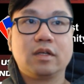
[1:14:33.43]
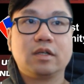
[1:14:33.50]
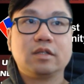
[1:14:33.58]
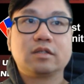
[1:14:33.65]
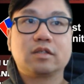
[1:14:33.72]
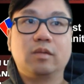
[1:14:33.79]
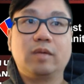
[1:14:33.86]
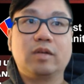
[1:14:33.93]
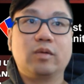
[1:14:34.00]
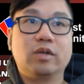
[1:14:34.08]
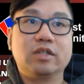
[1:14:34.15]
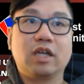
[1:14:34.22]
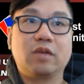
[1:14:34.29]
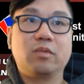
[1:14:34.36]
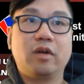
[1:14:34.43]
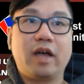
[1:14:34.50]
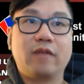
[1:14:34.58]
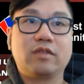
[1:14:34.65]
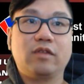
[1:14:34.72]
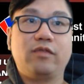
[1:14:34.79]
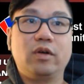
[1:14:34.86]
So maybe one day we'll
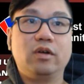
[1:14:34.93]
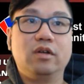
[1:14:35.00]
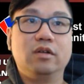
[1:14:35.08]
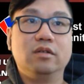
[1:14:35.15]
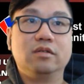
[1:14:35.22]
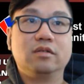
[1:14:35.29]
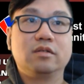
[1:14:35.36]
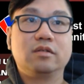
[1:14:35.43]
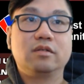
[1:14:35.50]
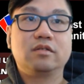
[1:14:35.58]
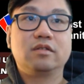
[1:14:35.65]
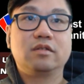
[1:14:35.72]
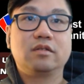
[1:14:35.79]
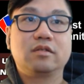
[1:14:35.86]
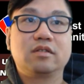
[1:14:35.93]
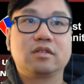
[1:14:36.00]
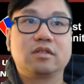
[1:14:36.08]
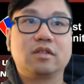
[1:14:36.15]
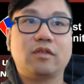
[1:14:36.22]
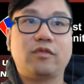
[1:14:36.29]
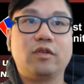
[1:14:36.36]
have the full
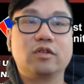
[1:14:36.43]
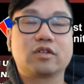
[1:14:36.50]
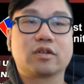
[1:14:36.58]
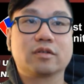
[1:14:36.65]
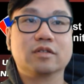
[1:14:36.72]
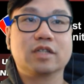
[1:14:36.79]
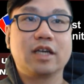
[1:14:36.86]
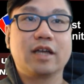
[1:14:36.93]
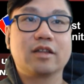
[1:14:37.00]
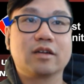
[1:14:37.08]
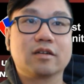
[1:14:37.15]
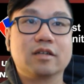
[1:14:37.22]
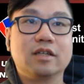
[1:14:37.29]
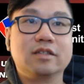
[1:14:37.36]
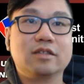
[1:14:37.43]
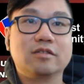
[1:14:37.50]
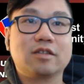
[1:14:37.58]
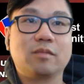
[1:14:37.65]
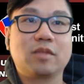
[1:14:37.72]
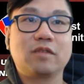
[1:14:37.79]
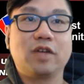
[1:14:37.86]
crew together and do
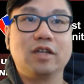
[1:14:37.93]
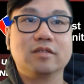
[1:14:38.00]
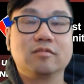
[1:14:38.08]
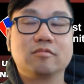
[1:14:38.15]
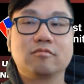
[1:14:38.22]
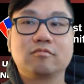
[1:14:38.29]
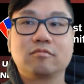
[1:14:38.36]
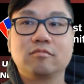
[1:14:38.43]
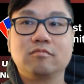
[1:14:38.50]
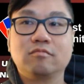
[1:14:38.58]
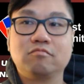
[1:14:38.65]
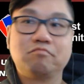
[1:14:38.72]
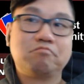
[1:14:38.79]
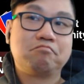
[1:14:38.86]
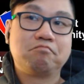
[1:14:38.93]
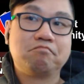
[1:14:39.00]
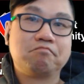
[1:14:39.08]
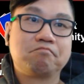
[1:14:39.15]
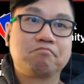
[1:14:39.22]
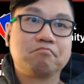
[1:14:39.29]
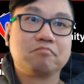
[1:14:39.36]
something fun.
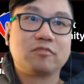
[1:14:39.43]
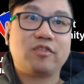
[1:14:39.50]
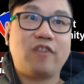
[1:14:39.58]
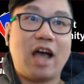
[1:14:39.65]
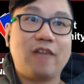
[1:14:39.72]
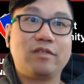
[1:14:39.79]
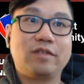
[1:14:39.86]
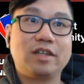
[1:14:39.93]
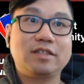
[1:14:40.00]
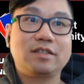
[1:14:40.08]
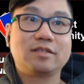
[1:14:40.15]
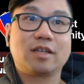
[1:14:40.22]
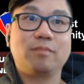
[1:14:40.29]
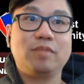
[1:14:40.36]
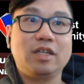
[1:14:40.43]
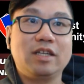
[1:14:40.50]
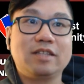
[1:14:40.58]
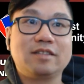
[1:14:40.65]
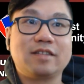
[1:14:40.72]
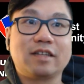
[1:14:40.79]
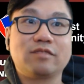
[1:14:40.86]
5 of us
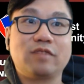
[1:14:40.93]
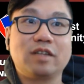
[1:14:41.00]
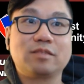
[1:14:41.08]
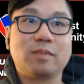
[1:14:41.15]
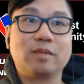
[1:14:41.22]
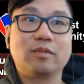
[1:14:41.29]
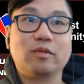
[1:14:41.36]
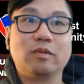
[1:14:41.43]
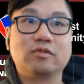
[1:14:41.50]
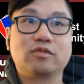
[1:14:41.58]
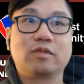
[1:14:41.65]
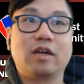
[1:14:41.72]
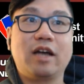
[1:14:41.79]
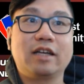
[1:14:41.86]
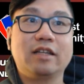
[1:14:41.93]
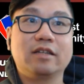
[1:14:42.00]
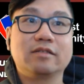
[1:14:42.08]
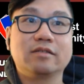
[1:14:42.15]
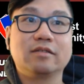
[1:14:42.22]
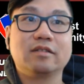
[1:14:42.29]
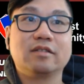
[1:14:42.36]
competing, 6 of us. Maybe we'll drag
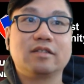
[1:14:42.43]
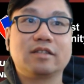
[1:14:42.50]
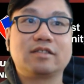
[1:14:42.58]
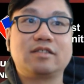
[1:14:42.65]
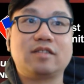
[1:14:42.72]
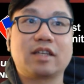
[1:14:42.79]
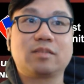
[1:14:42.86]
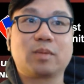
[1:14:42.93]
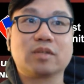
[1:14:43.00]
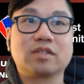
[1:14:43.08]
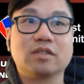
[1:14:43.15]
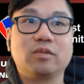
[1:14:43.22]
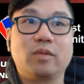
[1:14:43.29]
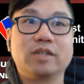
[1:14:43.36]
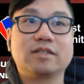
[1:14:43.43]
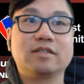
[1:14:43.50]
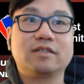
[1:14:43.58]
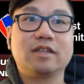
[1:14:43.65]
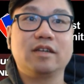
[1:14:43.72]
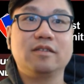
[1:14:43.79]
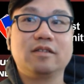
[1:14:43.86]
in a 6th person who wants to
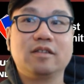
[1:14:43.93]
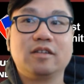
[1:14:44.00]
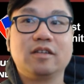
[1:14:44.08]
tilt.